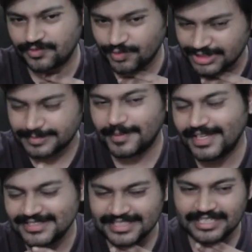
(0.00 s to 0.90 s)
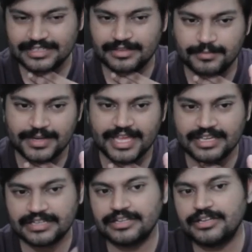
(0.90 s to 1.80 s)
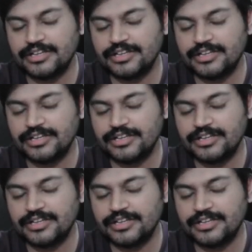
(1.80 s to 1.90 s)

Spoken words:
for space and black